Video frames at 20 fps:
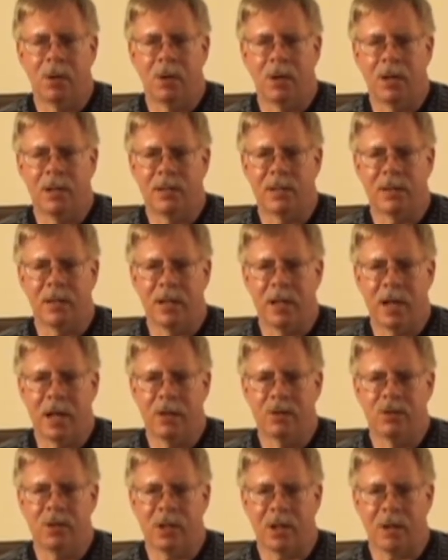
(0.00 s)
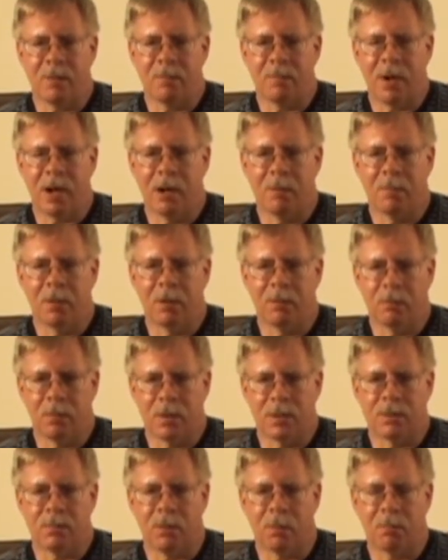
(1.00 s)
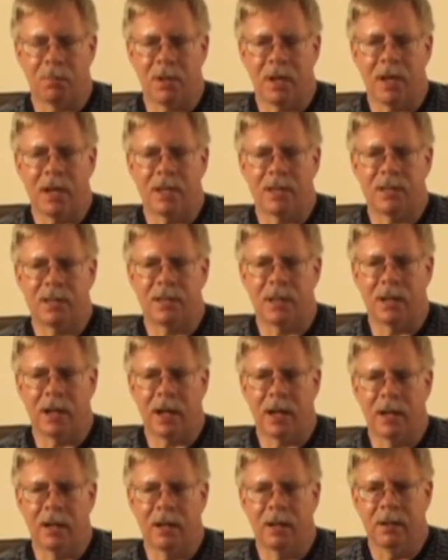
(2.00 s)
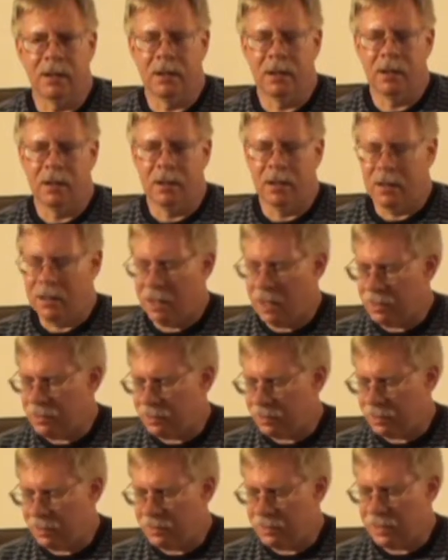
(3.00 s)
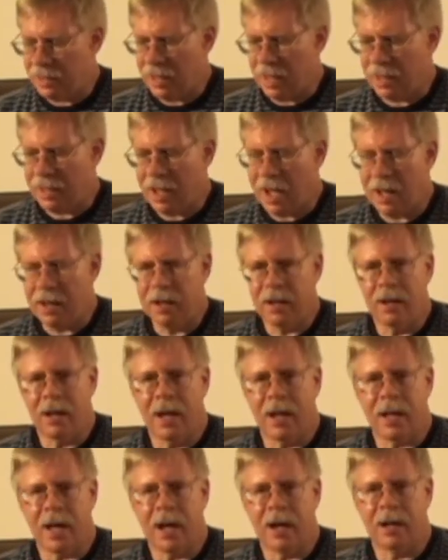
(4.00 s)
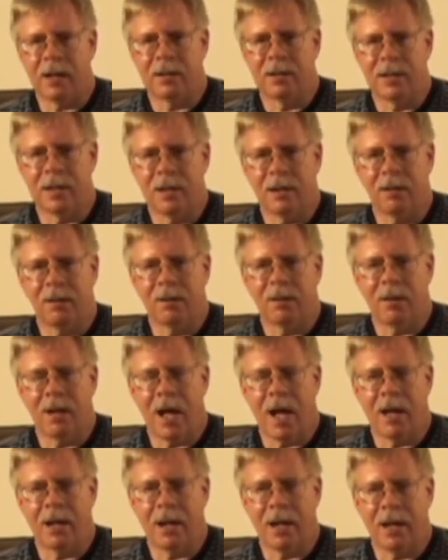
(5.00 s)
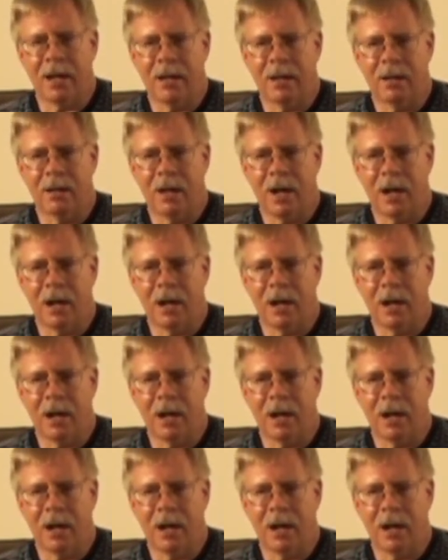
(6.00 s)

into the engine compartment was replaced, and as you can see, I got a deal on a